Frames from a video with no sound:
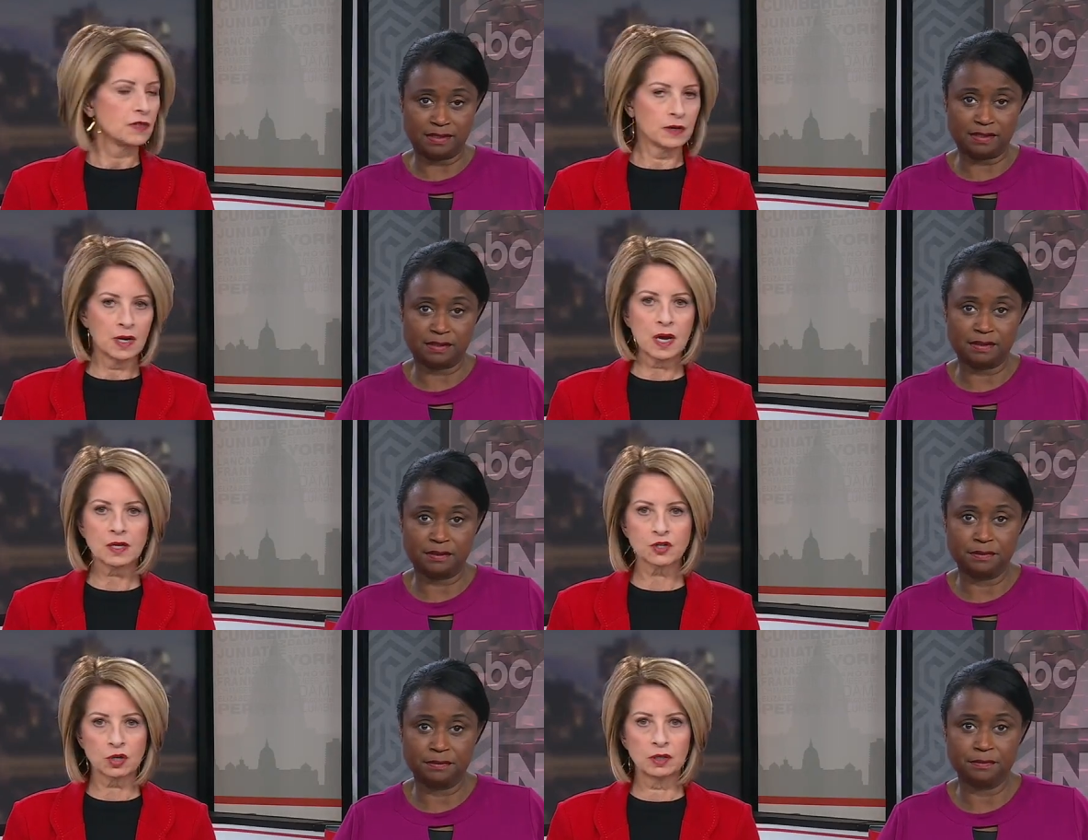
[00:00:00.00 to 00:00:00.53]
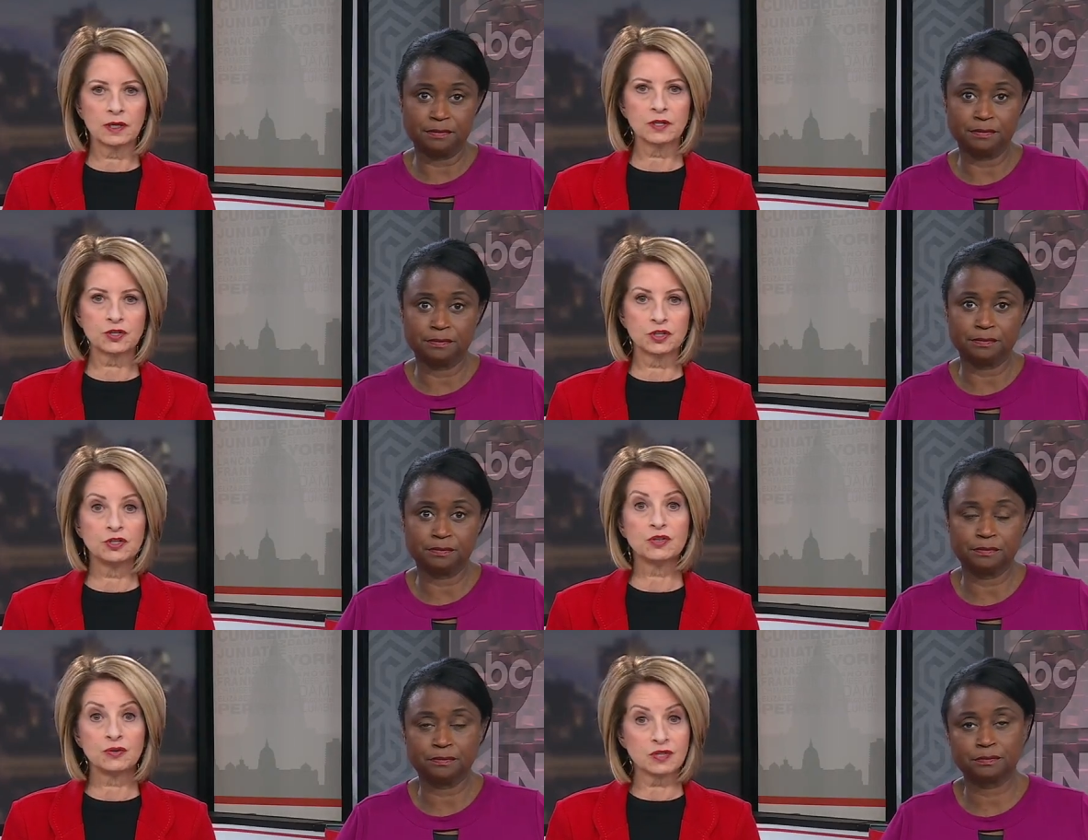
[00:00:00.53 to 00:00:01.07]
Speaker 1: The National
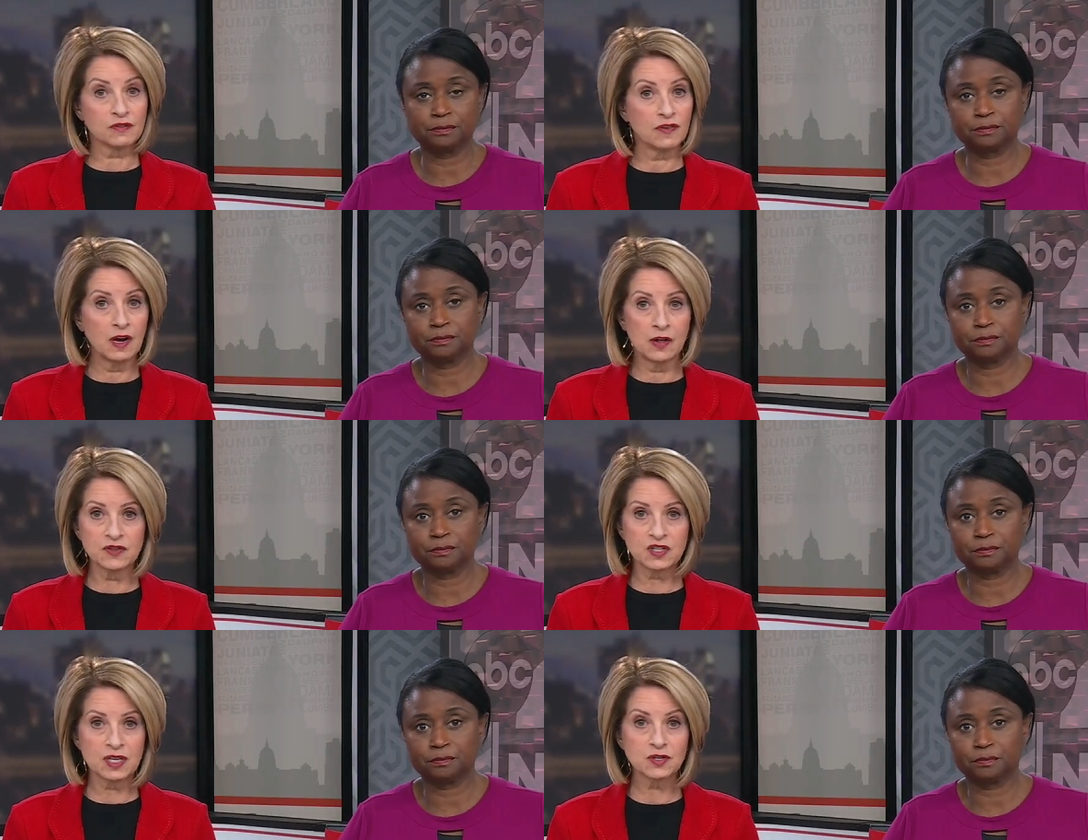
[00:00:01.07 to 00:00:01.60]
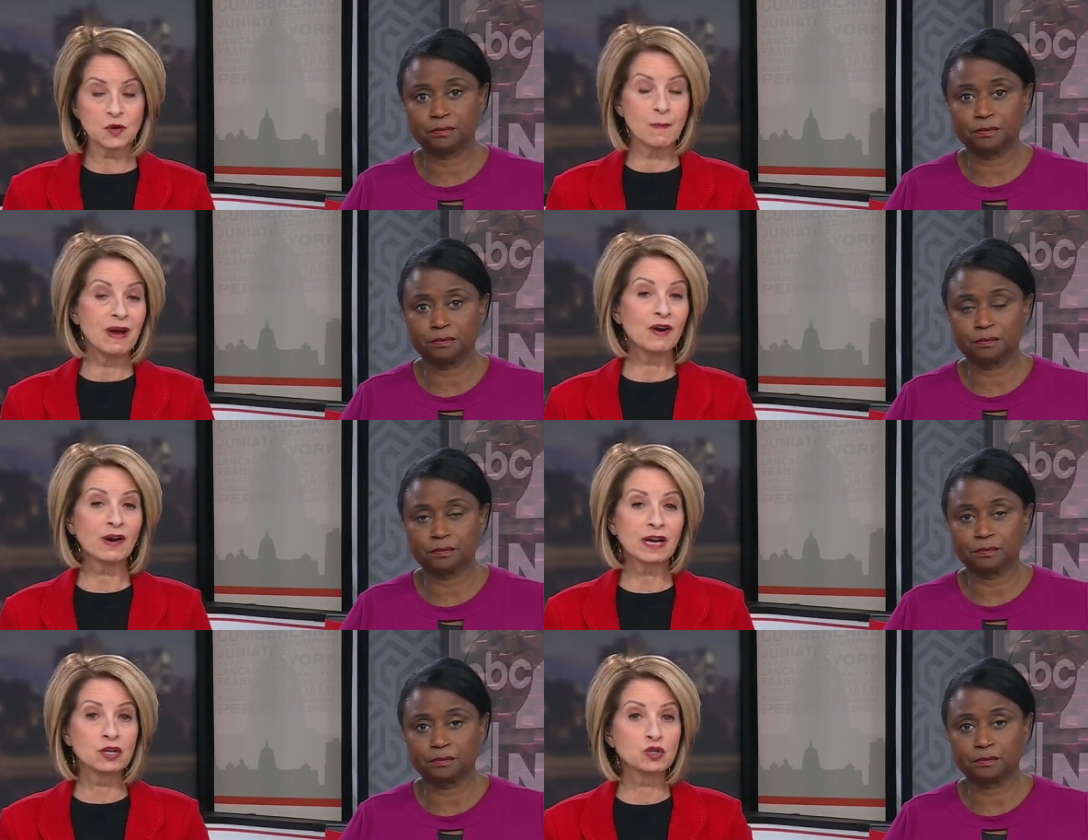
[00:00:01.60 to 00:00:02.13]
Institutes of Health says
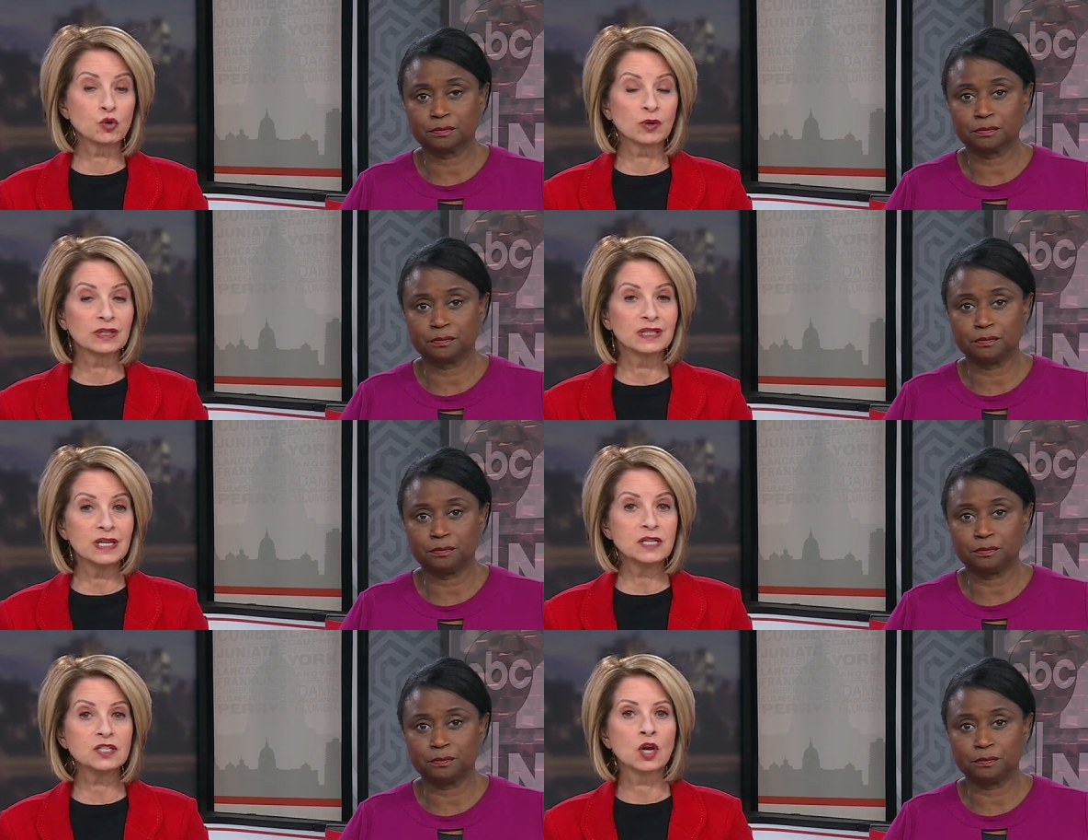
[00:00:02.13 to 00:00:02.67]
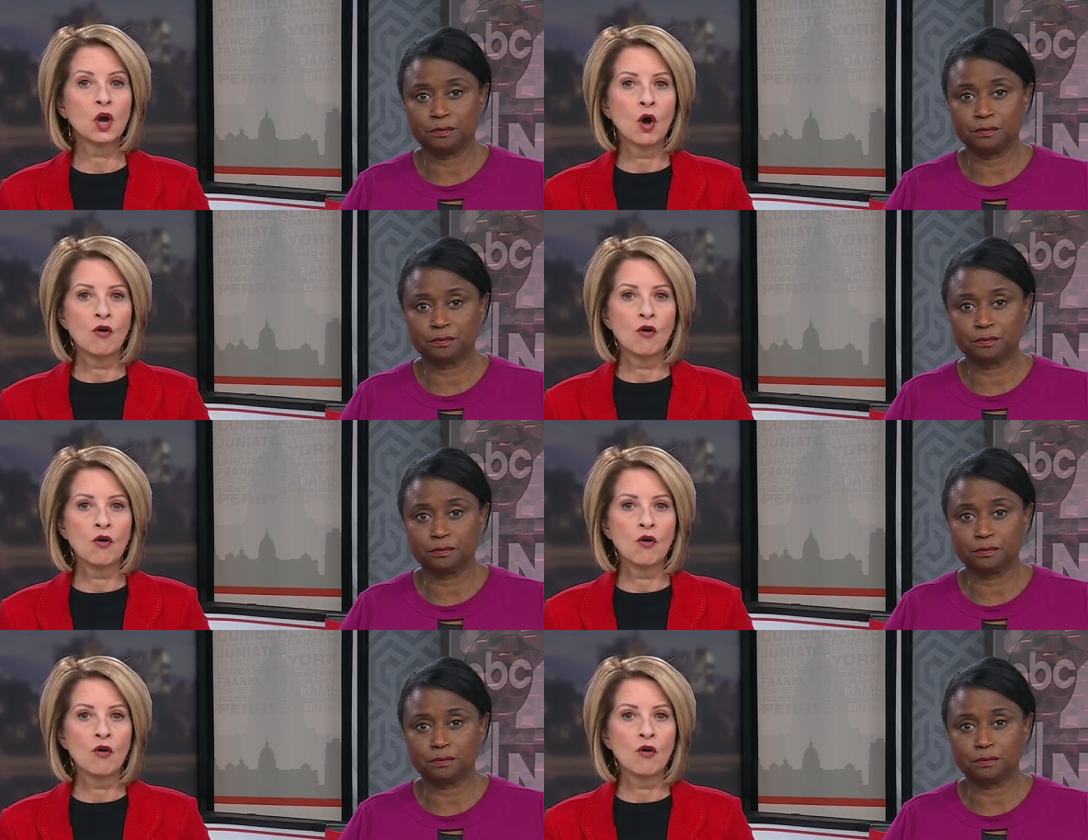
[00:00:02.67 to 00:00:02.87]
Americans are at least